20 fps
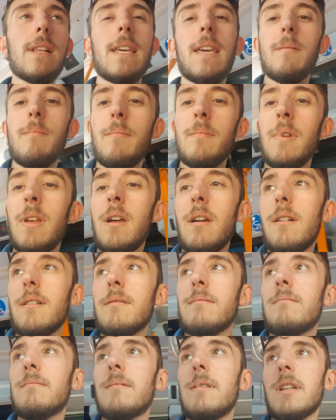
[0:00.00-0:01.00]
get
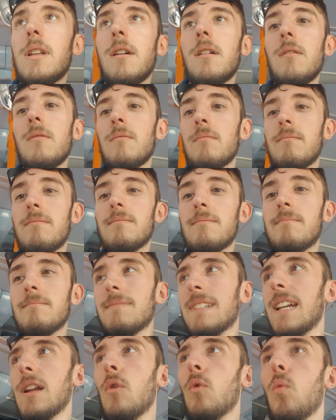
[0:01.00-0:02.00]
you know,
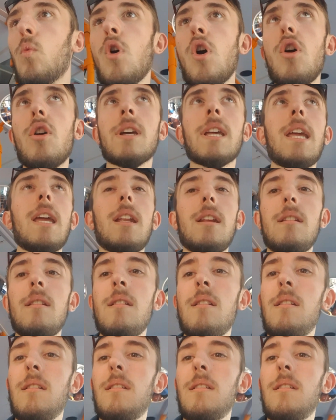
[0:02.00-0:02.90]
get it all working.